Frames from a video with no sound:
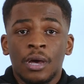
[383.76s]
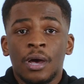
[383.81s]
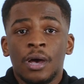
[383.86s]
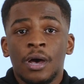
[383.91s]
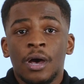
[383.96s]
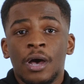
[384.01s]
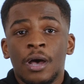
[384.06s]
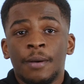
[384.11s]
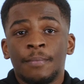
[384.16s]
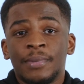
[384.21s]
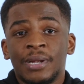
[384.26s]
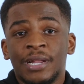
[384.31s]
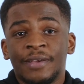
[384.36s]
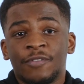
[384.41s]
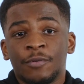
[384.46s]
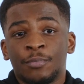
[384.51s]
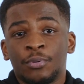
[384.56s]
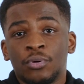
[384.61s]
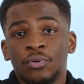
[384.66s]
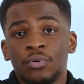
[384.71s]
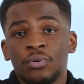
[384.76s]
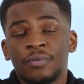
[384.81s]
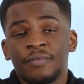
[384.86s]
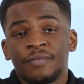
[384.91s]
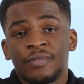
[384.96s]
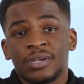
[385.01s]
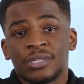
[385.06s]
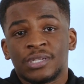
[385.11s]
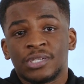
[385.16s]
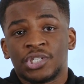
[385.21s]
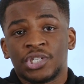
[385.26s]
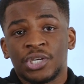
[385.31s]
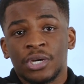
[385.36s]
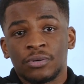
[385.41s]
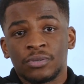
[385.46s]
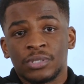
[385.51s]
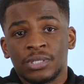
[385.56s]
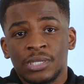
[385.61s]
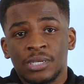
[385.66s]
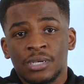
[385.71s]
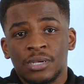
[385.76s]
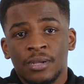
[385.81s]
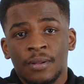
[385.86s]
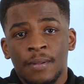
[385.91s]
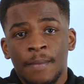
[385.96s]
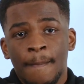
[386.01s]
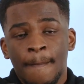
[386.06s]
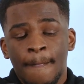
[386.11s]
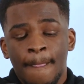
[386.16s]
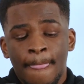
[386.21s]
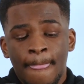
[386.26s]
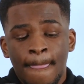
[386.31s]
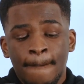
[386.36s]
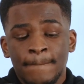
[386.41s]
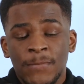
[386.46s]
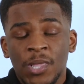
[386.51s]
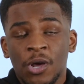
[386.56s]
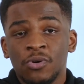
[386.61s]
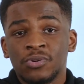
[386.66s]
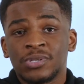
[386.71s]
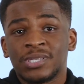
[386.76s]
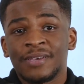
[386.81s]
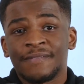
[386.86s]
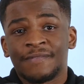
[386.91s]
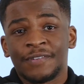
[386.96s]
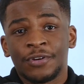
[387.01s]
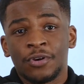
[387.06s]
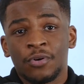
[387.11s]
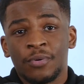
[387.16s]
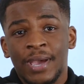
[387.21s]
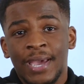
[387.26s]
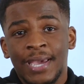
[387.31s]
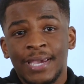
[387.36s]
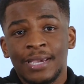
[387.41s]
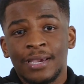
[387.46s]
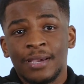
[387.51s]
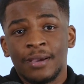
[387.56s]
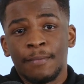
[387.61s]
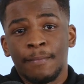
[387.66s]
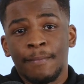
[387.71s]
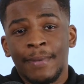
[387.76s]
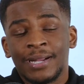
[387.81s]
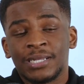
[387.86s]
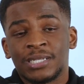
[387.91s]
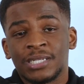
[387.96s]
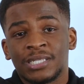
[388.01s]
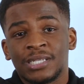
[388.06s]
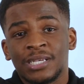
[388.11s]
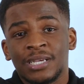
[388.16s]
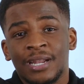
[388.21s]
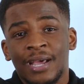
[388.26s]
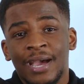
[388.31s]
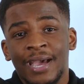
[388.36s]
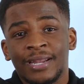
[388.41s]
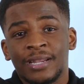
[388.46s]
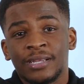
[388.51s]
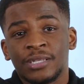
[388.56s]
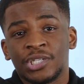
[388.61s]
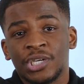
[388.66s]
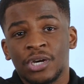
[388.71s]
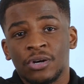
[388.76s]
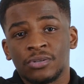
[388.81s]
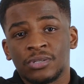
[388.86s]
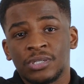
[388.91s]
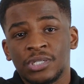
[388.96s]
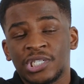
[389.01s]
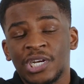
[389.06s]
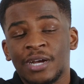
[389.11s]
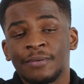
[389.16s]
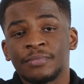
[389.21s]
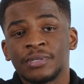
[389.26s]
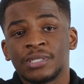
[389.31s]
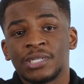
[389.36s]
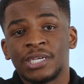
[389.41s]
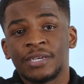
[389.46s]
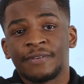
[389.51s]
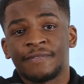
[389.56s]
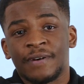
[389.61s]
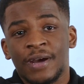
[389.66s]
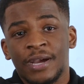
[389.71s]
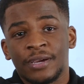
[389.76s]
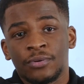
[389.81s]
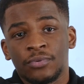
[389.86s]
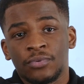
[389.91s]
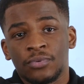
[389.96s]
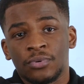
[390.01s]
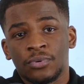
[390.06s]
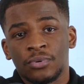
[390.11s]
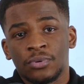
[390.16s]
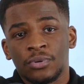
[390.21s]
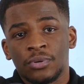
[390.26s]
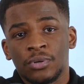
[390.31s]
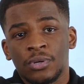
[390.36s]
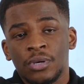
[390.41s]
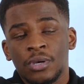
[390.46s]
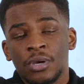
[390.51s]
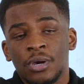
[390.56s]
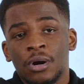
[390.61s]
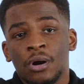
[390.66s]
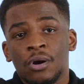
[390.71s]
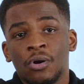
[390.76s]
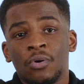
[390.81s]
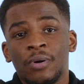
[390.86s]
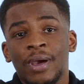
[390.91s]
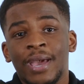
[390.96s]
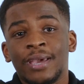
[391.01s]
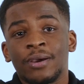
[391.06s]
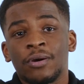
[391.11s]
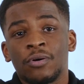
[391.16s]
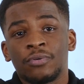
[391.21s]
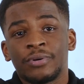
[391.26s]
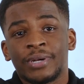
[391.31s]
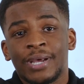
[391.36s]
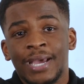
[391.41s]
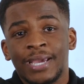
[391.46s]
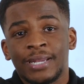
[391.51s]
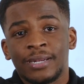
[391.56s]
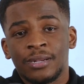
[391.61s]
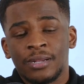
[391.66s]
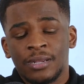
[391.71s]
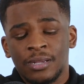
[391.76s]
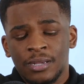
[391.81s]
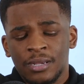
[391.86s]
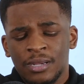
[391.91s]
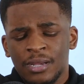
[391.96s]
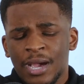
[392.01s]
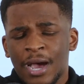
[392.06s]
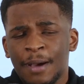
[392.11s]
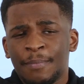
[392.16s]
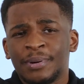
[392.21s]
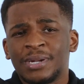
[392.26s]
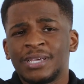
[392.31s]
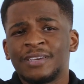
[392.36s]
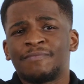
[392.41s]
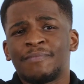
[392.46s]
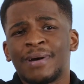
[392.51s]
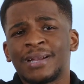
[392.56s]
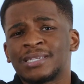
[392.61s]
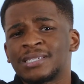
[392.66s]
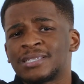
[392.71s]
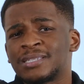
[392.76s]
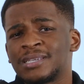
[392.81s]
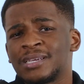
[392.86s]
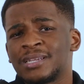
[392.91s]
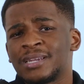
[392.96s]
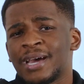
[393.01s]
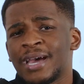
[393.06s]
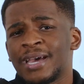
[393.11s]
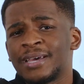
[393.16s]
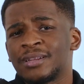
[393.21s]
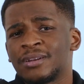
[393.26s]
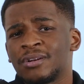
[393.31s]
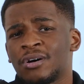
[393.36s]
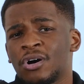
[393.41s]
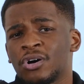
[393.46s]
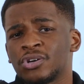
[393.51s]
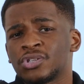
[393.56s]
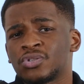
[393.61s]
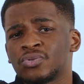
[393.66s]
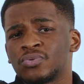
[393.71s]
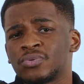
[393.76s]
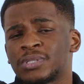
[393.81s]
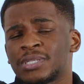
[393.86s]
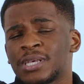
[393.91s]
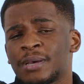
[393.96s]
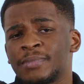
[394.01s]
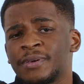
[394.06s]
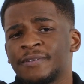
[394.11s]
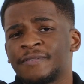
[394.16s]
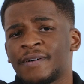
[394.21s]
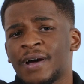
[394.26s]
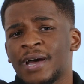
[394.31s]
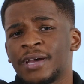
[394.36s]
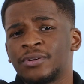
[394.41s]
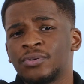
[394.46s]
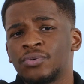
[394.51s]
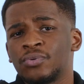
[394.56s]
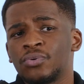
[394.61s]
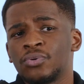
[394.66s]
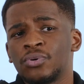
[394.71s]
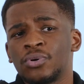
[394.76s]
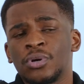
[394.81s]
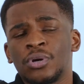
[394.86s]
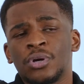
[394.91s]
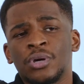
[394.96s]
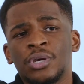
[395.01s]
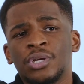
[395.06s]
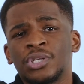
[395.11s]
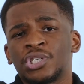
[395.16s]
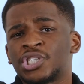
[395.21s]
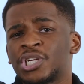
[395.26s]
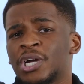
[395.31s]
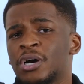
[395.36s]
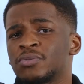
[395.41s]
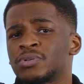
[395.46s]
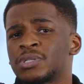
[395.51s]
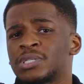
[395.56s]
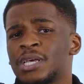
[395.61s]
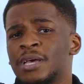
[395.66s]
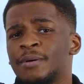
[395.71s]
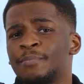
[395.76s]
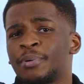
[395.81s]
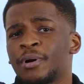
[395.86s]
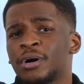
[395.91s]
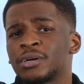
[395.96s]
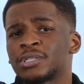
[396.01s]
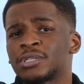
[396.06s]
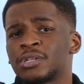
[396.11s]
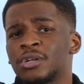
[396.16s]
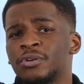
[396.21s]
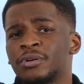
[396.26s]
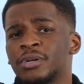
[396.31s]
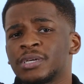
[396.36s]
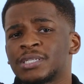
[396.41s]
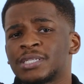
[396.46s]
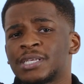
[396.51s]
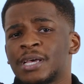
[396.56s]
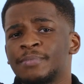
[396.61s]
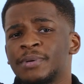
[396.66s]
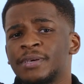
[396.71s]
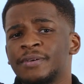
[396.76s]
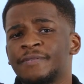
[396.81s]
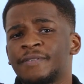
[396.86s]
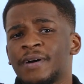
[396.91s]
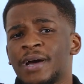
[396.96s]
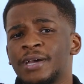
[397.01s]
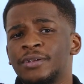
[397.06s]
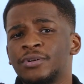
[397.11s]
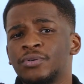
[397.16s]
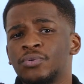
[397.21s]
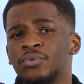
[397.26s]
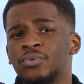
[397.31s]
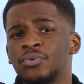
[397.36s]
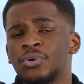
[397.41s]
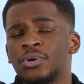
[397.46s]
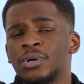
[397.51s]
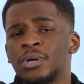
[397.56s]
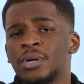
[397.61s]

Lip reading: Liverpool versus Chelsea. 07, 08, Manchester United and Chelsea Champions League final. 08, 09, I believe Manchester United and Arsenal semi-final, Chelsea and Barcelona semi-final,